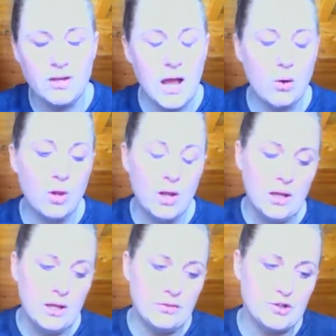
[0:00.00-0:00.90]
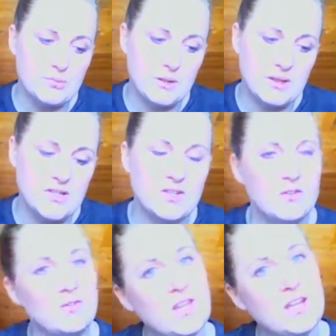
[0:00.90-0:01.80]
Now, there's been this
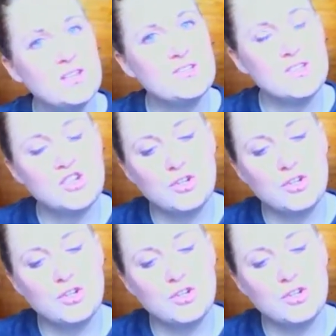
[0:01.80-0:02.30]
Venus